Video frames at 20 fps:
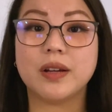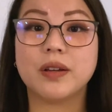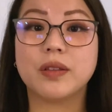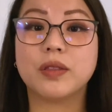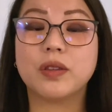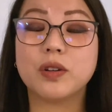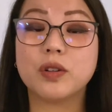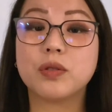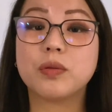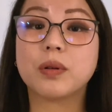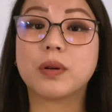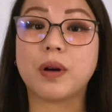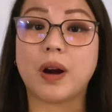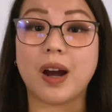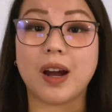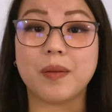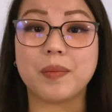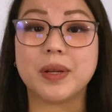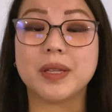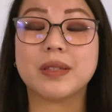those
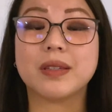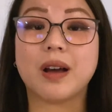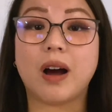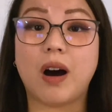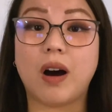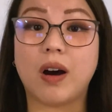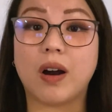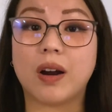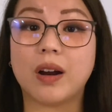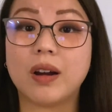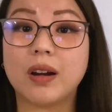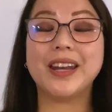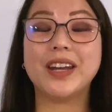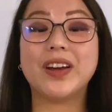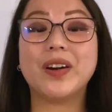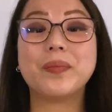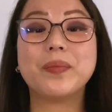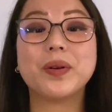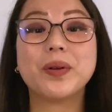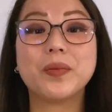requirements are:
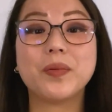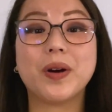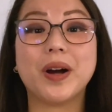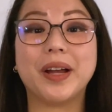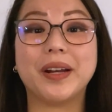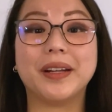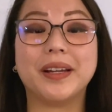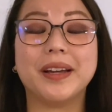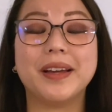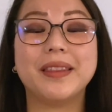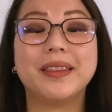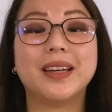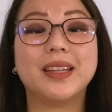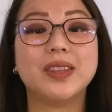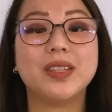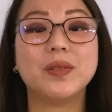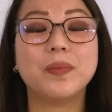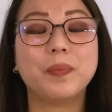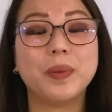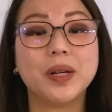number 1, that
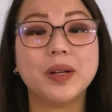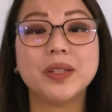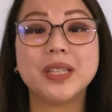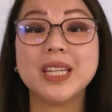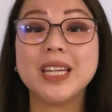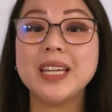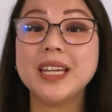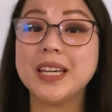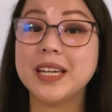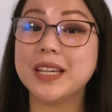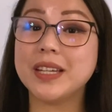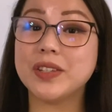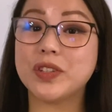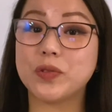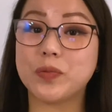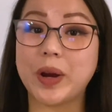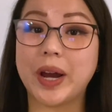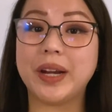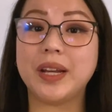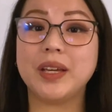the building
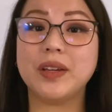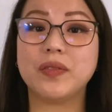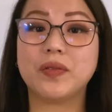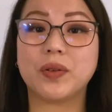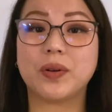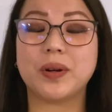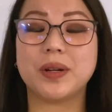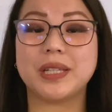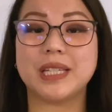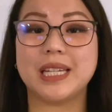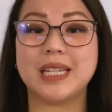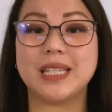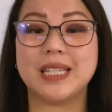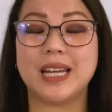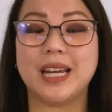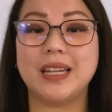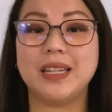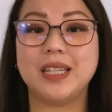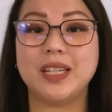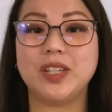is ready for its
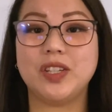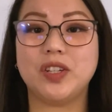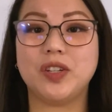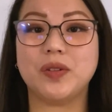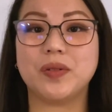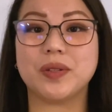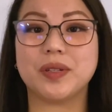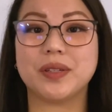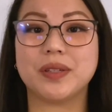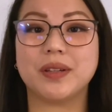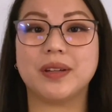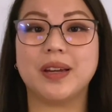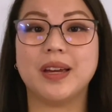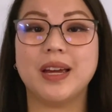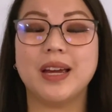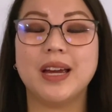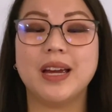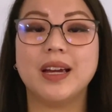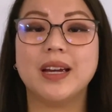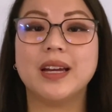intended use.
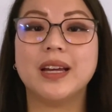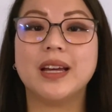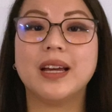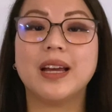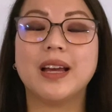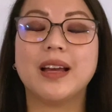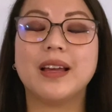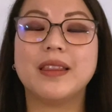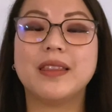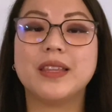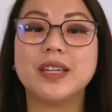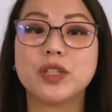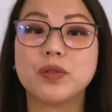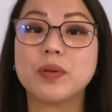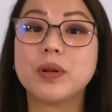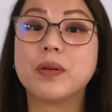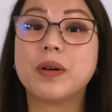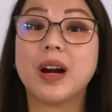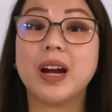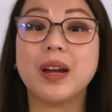This
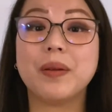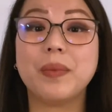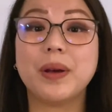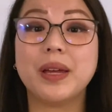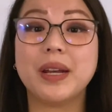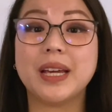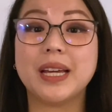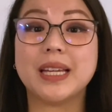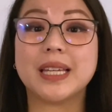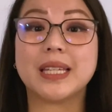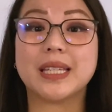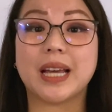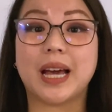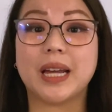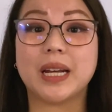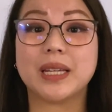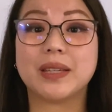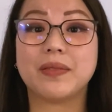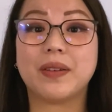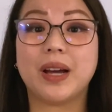requirement is
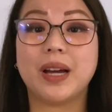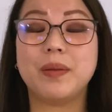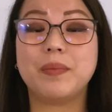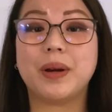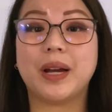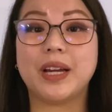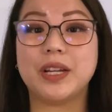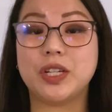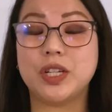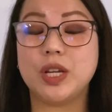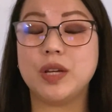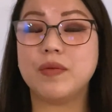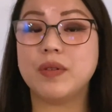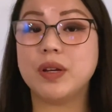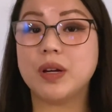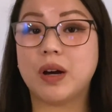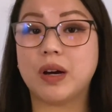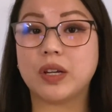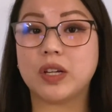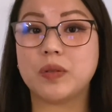satisfied by achieving
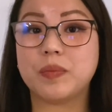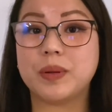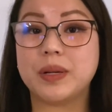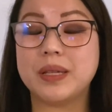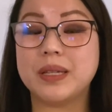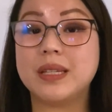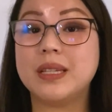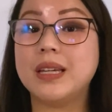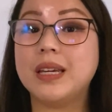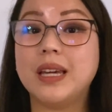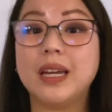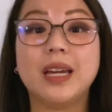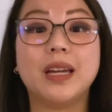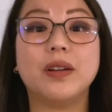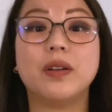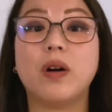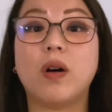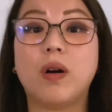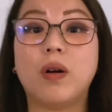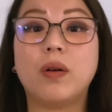occupancy
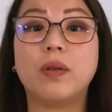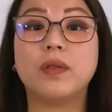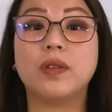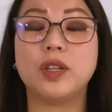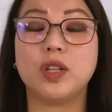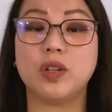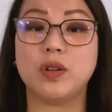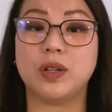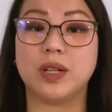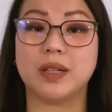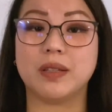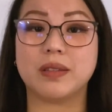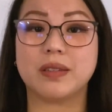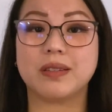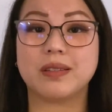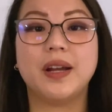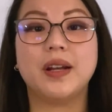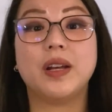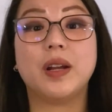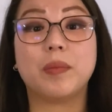in all the
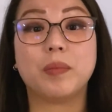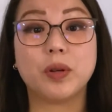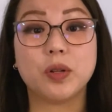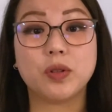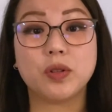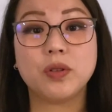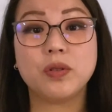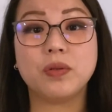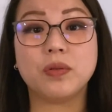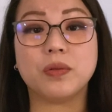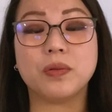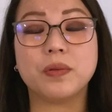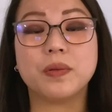units. Number 2,